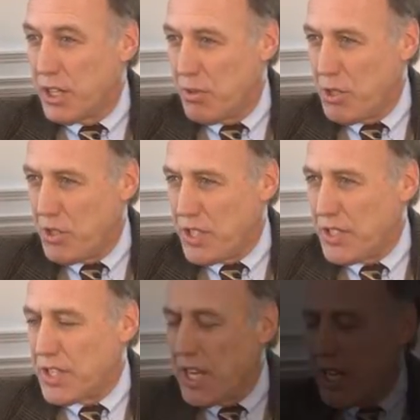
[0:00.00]

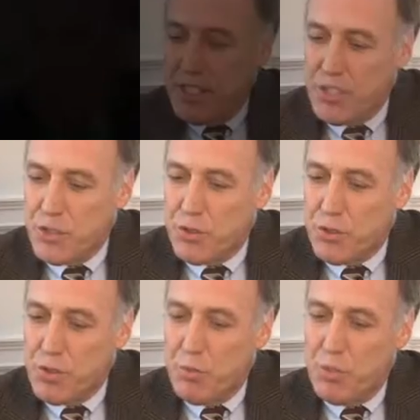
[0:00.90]
communities. This
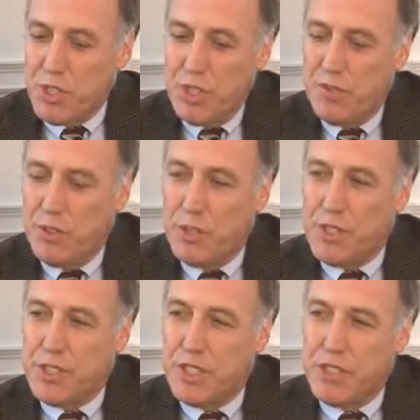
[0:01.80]
group was
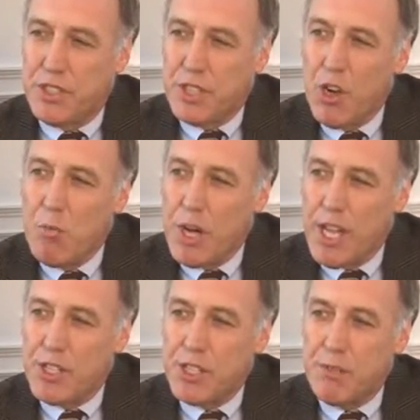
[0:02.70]
influenced so
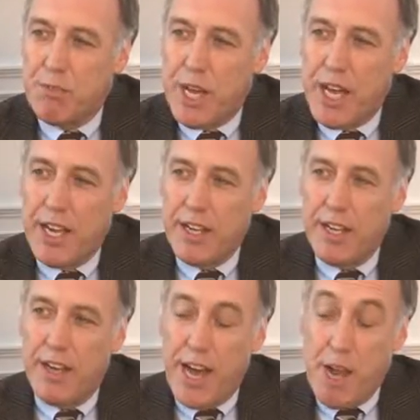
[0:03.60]
much by
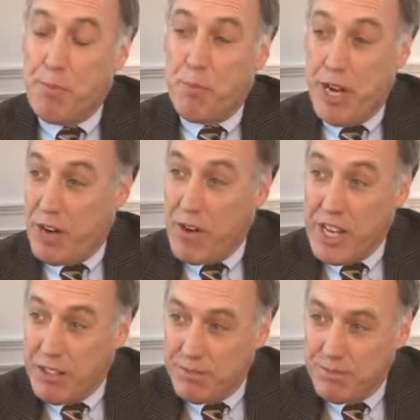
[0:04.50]

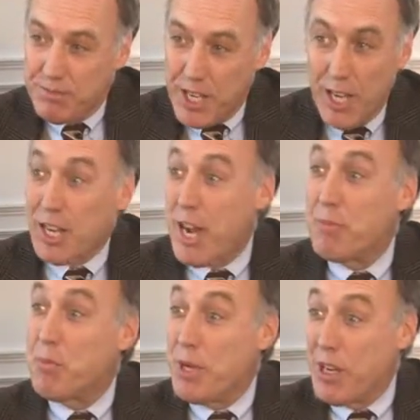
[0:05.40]
hyper-parenting,
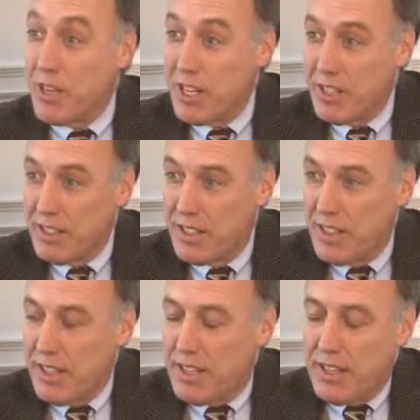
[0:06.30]
helicopter parenting,
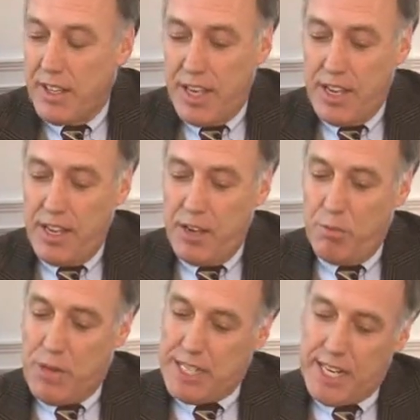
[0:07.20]

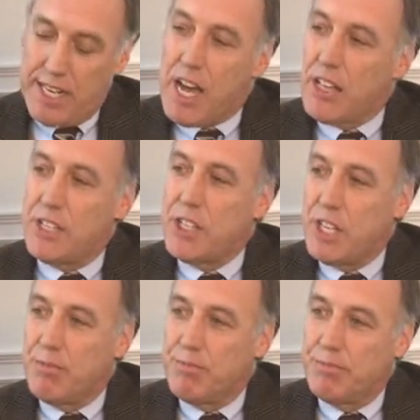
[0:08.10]
and by
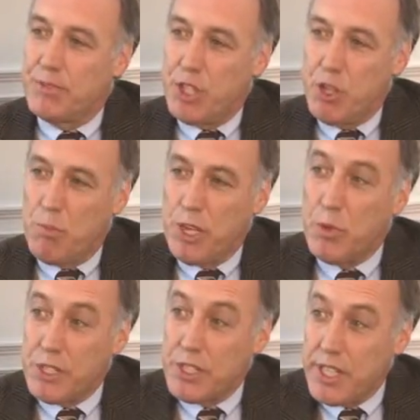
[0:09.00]
technology, the
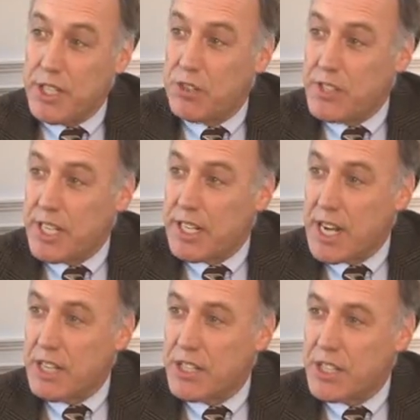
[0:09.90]
ubiquitous nature of
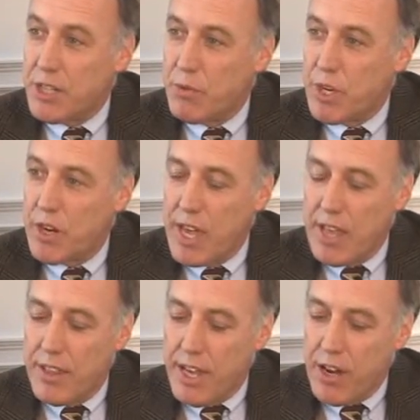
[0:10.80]
technology where
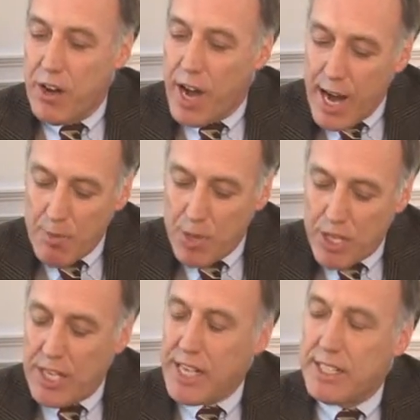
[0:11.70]
they are
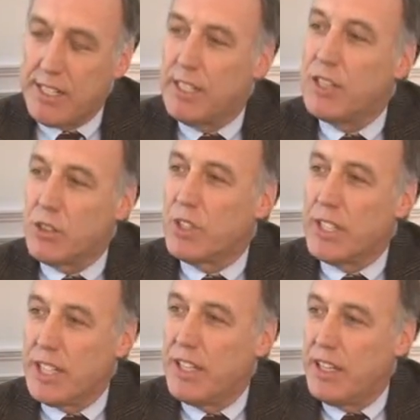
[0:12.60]
hyper-connected
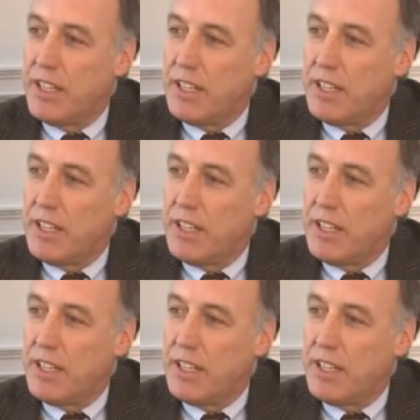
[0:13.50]
literally